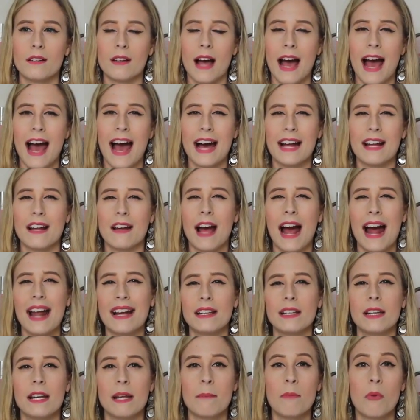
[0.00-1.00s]
had,
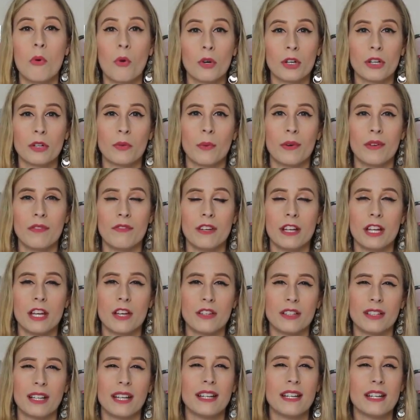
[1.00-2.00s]
hadn't imported one
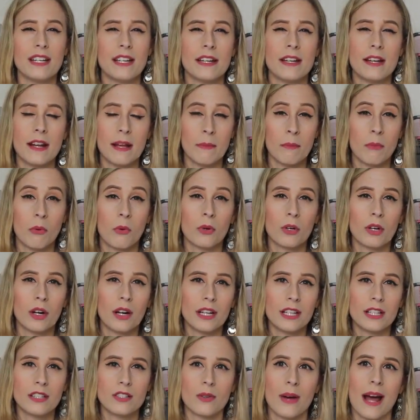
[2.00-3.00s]
video that I needed to import
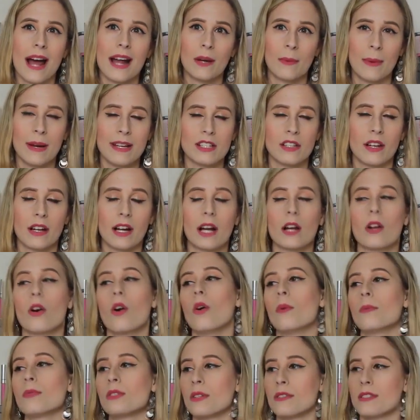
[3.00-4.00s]
on it, so I had to wait till I got
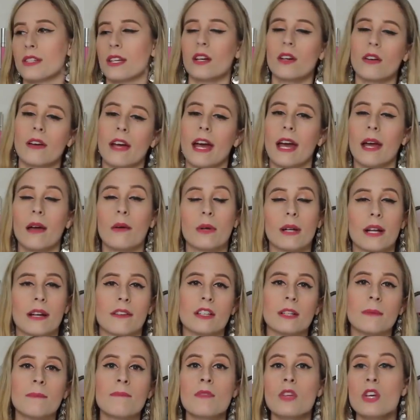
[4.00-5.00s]
home. So I was like, okay,
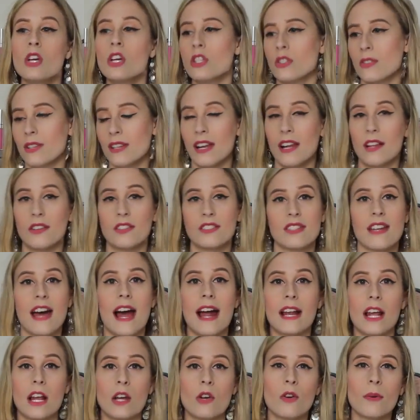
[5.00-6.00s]
whatever. So that on the
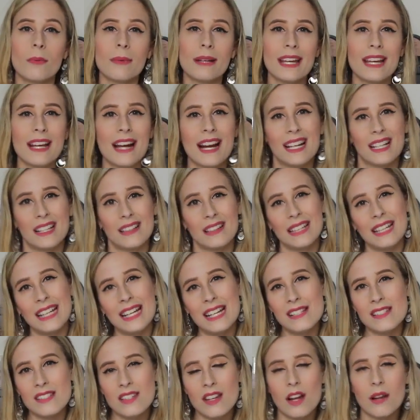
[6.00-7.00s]
side. And normally it kind of
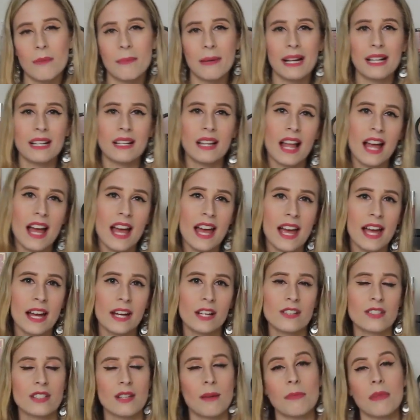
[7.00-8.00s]
leans on my
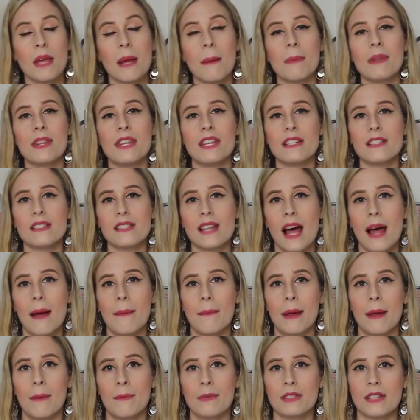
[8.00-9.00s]
leg or something, but this
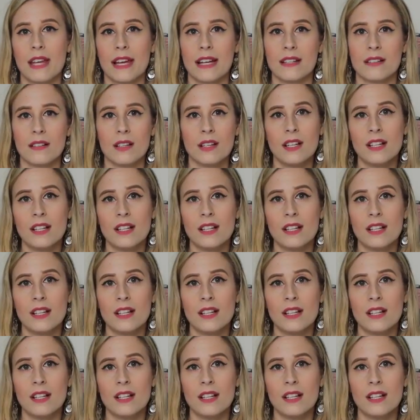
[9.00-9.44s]
time it was like